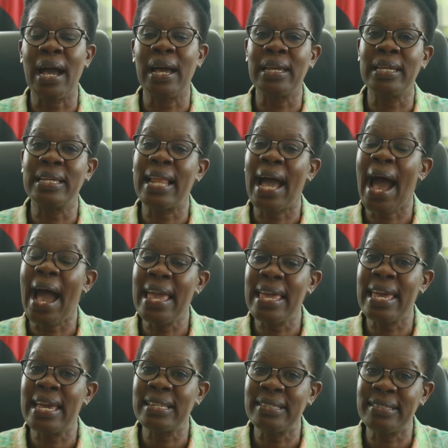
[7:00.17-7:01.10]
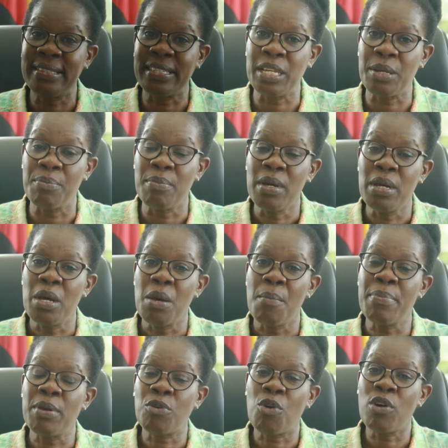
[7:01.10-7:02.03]
uh, in high esteem
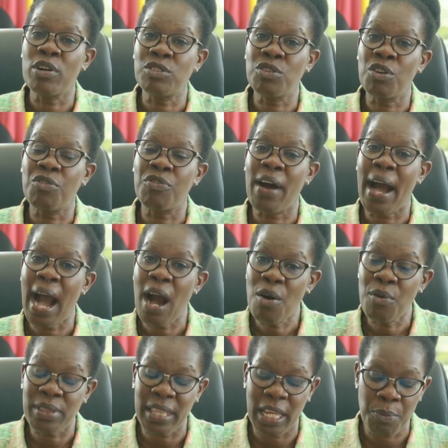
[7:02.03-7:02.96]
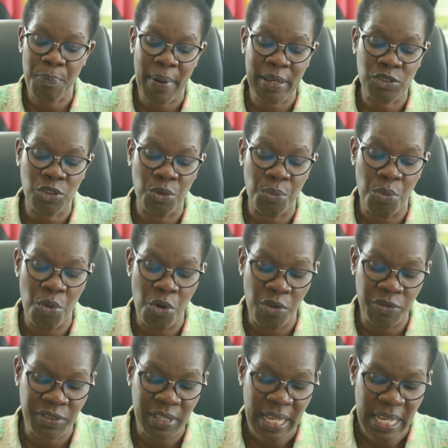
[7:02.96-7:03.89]
because of how that person
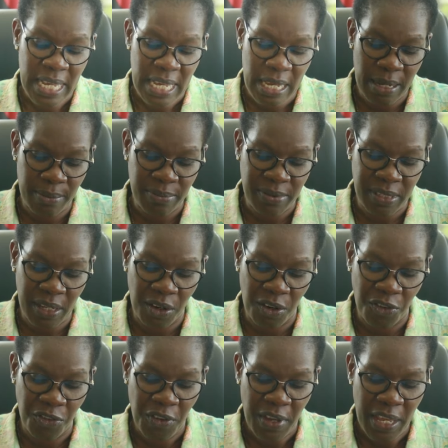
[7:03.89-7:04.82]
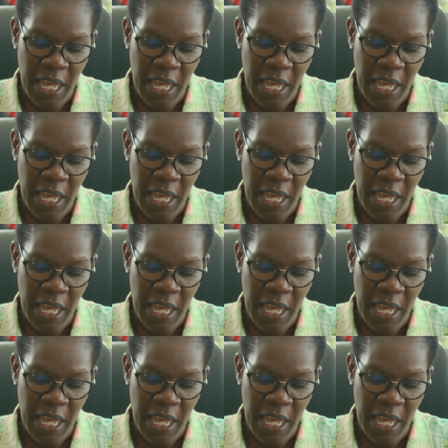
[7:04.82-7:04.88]
moves himself